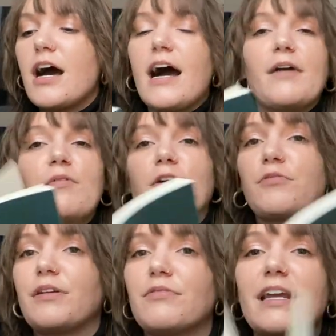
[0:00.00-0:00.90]
I want to
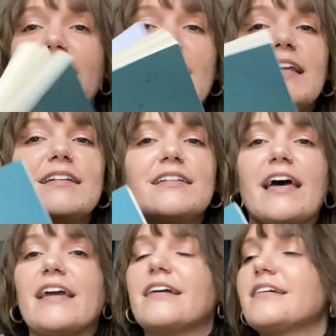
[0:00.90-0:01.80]
reread it.
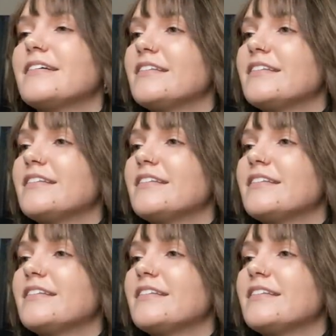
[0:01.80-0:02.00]
Like,